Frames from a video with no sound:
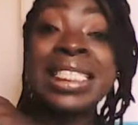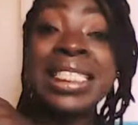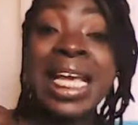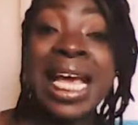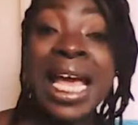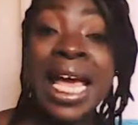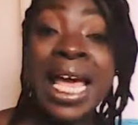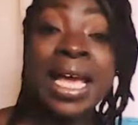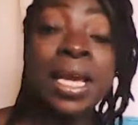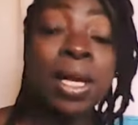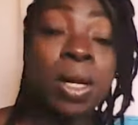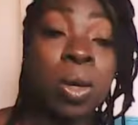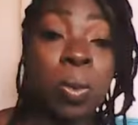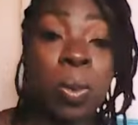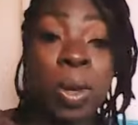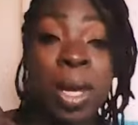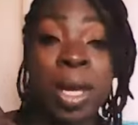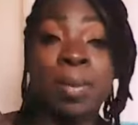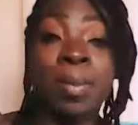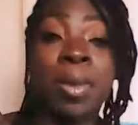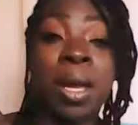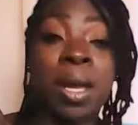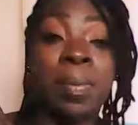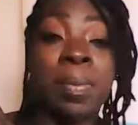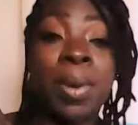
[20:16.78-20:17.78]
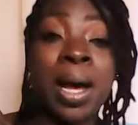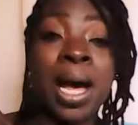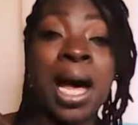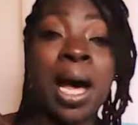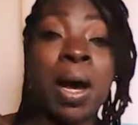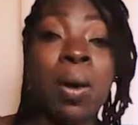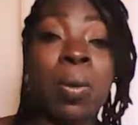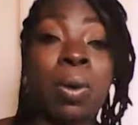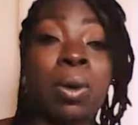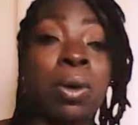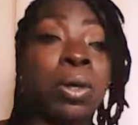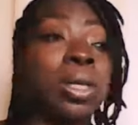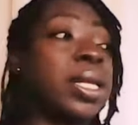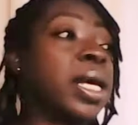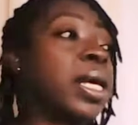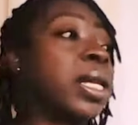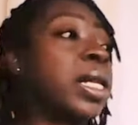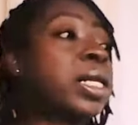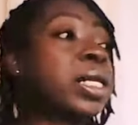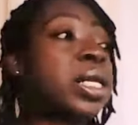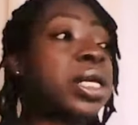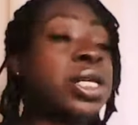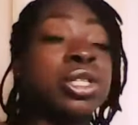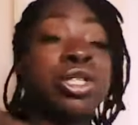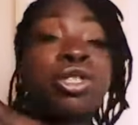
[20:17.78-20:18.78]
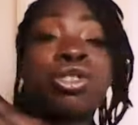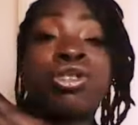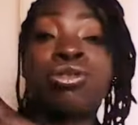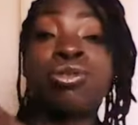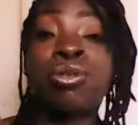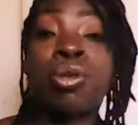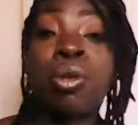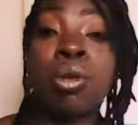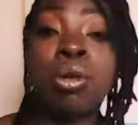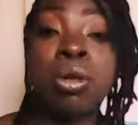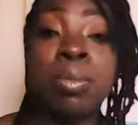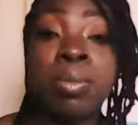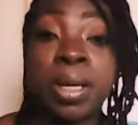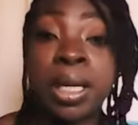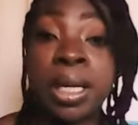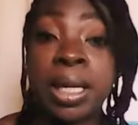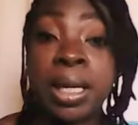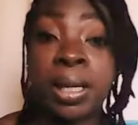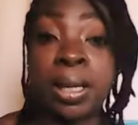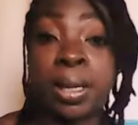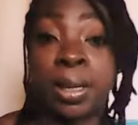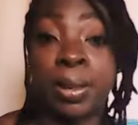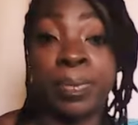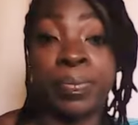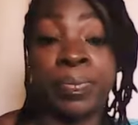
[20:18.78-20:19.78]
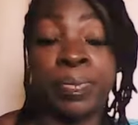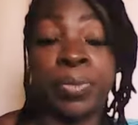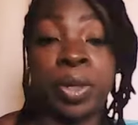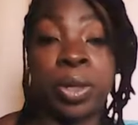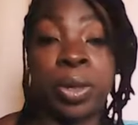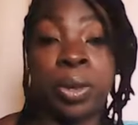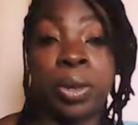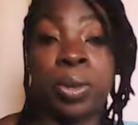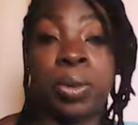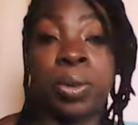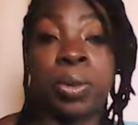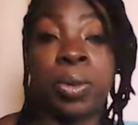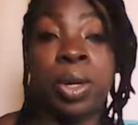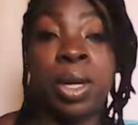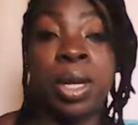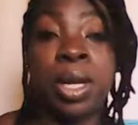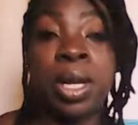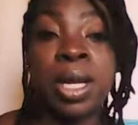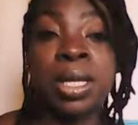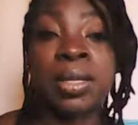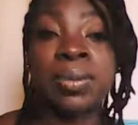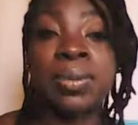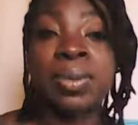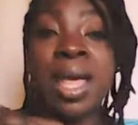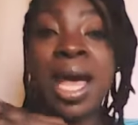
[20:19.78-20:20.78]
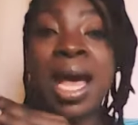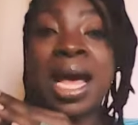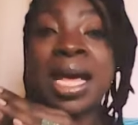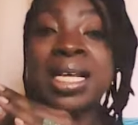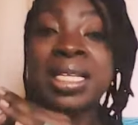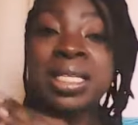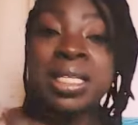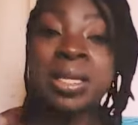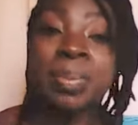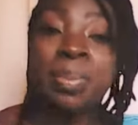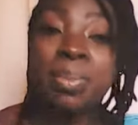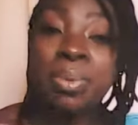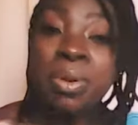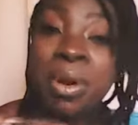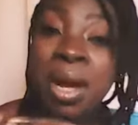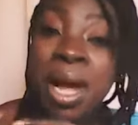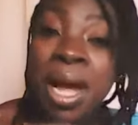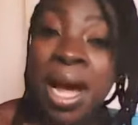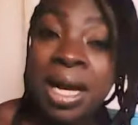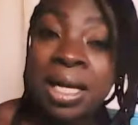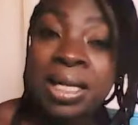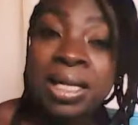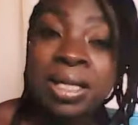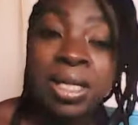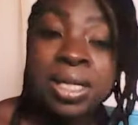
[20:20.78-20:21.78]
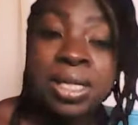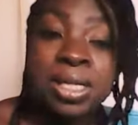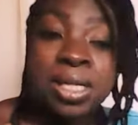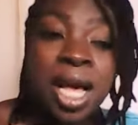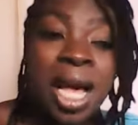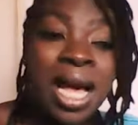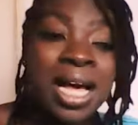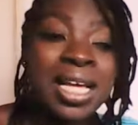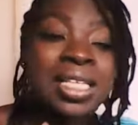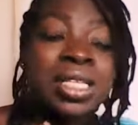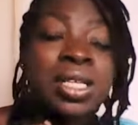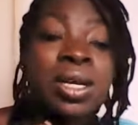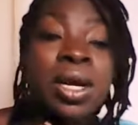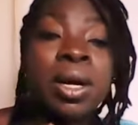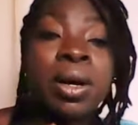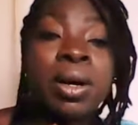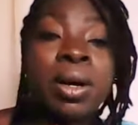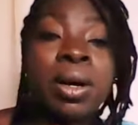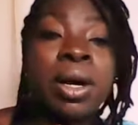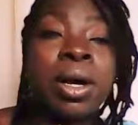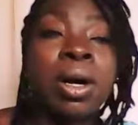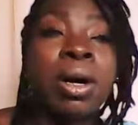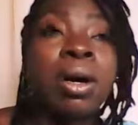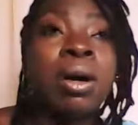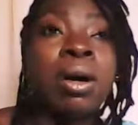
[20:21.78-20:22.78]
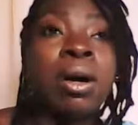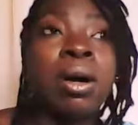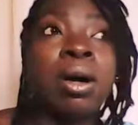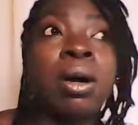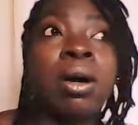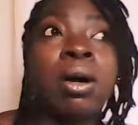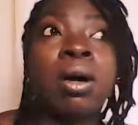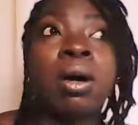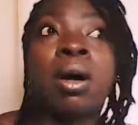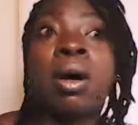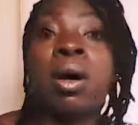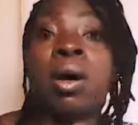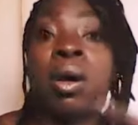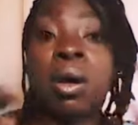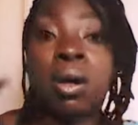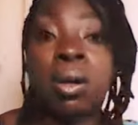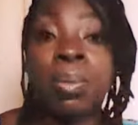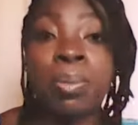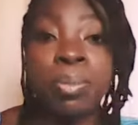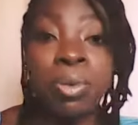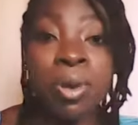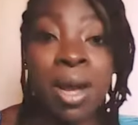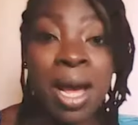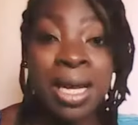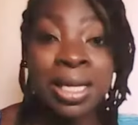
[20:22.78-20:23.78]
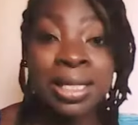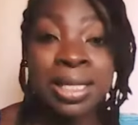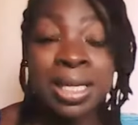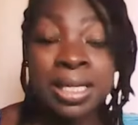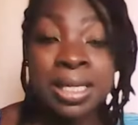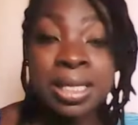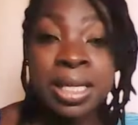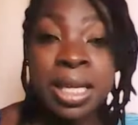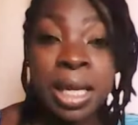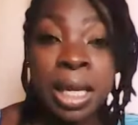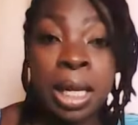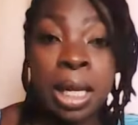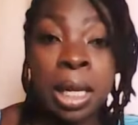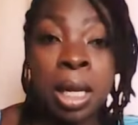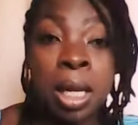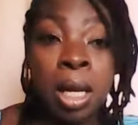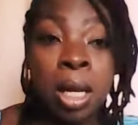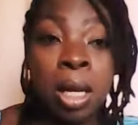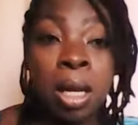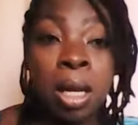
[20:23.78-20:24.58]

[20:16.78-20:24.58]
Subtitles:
take away my power, let it control me, you know, as a practice, as a practicing